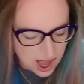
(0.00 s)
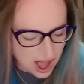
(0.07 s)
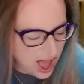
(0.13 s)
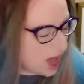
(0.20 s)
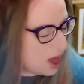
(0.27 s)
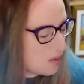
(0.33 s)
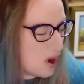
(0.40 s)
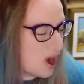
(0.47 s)
No,
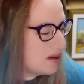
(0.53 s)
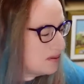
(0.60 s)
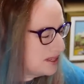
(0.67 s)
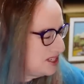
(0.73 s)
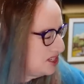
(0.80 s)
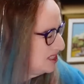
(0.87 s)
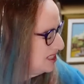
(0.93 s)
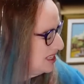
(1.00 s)
I'll
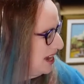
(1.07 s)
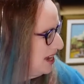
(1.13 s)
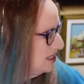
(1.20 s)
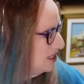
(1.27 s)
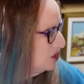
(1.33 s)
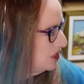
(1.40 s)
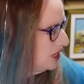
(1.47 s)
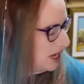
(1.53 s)
probably just stay in
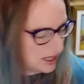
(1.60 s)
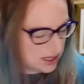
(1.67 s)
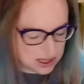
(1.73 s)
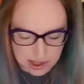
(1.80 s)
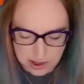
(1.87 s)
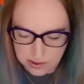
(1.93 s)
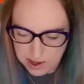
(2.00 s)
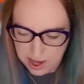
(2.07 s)
the shed,
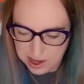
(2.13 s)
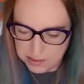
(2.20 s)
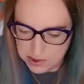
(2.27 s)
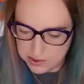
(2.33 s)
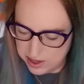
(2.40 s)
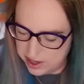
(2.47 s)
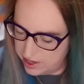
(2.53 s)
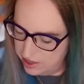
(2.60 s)
so I'm
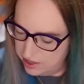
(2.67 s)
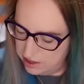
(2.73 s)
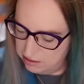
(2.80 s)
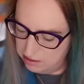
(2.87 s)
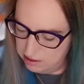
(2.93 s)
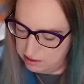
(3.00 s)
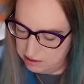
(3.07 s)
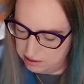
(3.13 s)
okay.
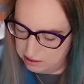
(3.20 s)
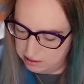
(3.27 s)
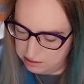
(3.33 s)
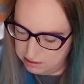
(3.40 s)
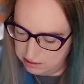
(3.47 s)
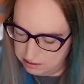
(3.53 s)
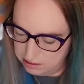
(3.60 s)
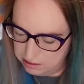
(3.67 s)

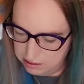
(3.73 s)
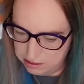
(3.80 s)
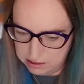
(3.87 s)
Okay.